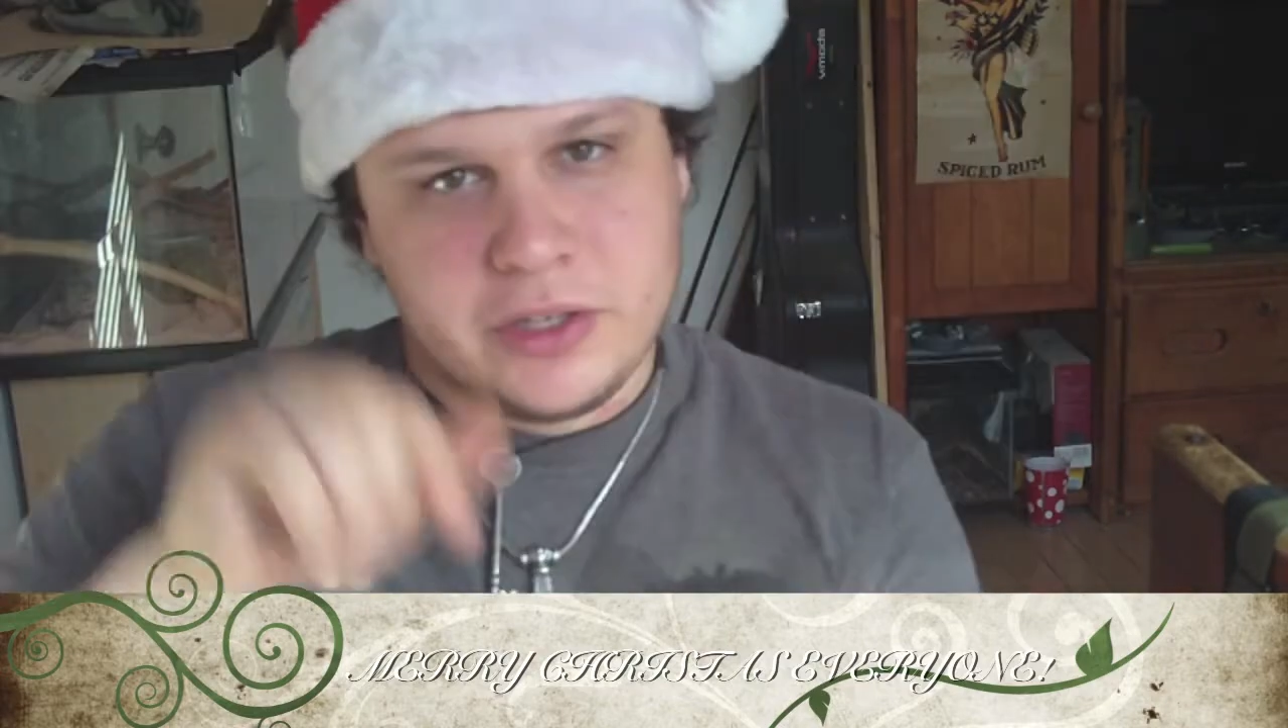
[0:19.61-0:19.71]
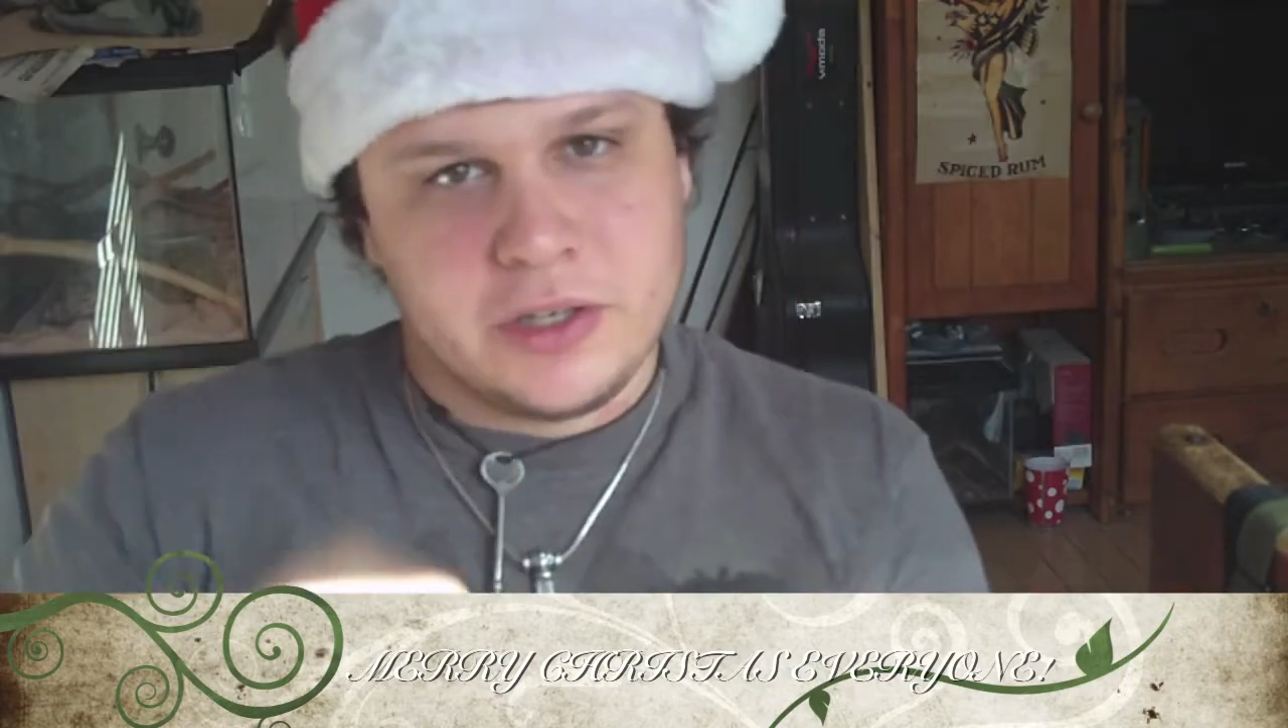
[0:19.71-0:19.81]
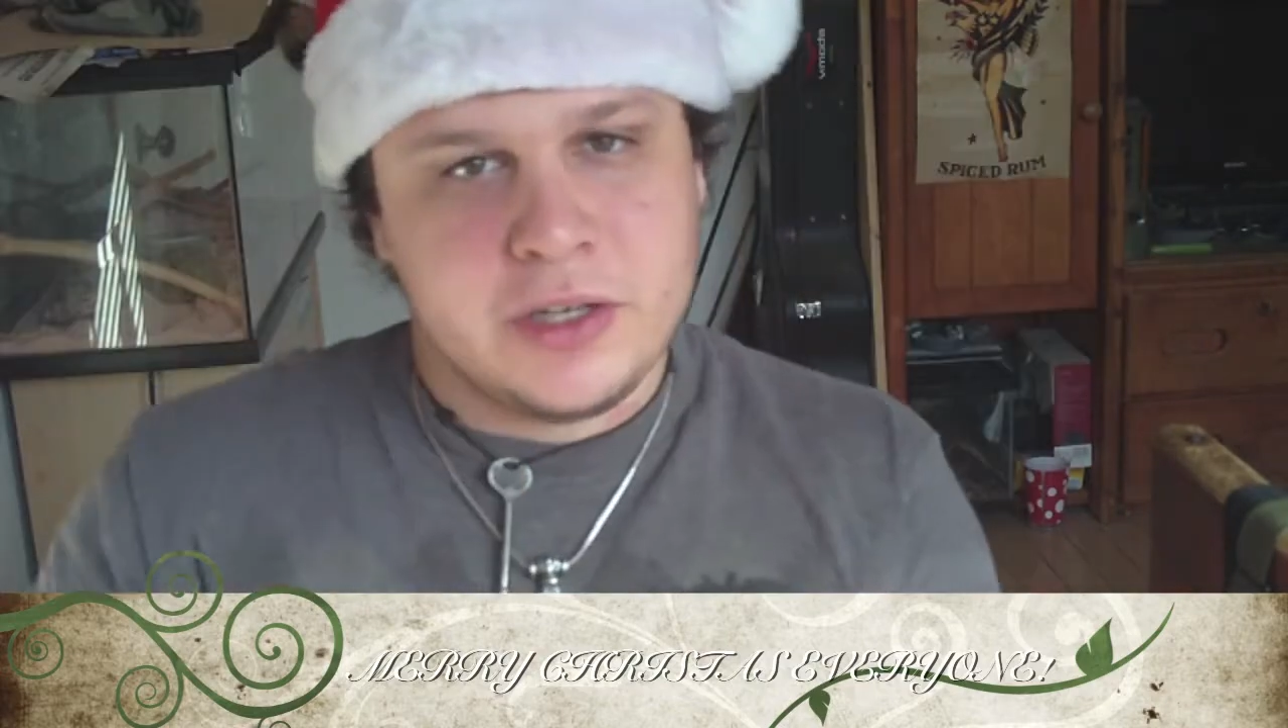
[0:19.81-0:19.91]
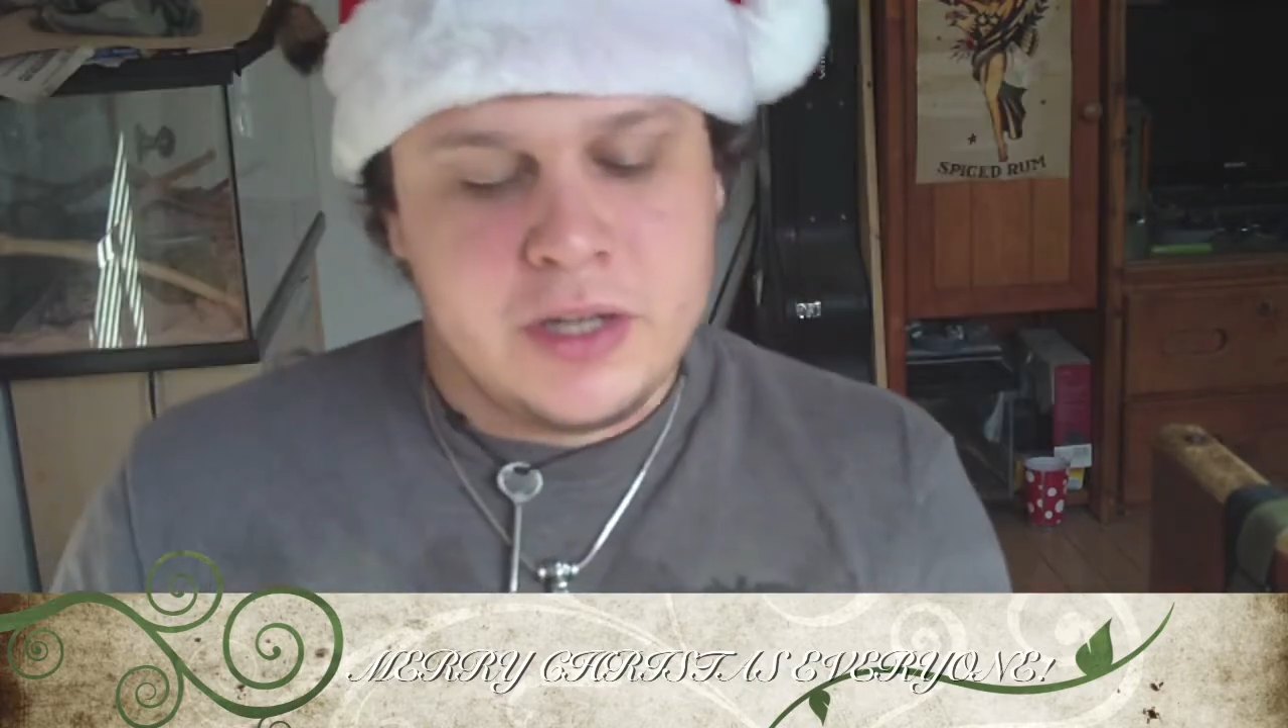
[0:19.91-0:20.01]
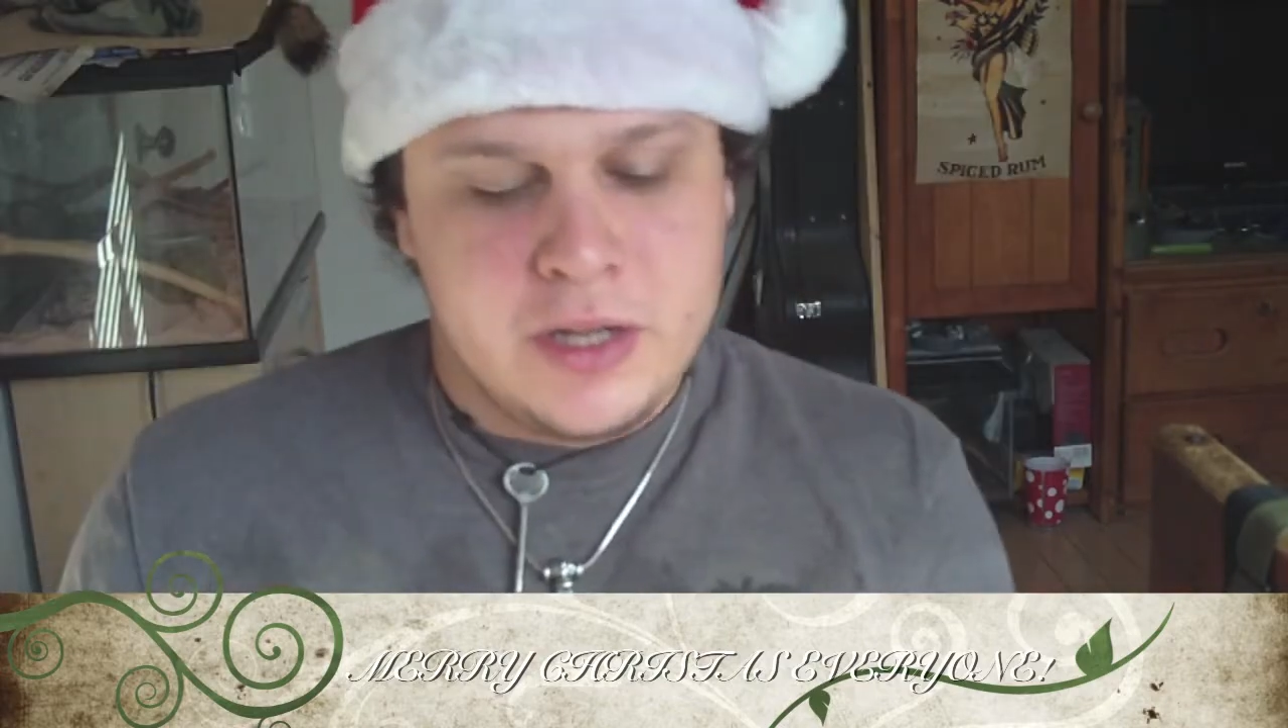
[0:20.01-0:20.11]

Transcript: here.